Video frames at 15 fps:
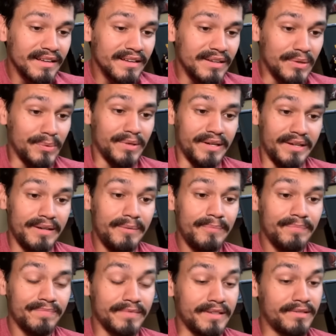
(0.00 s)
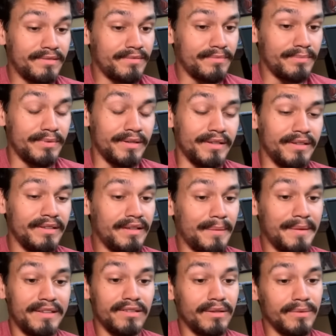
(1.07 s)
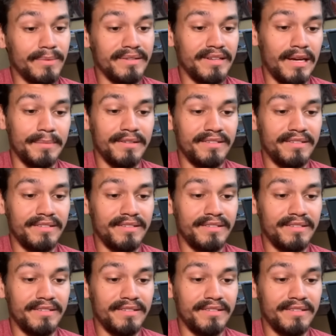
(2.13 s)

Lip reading: Okay, that's pretty good. I mean, it's only 1 time, but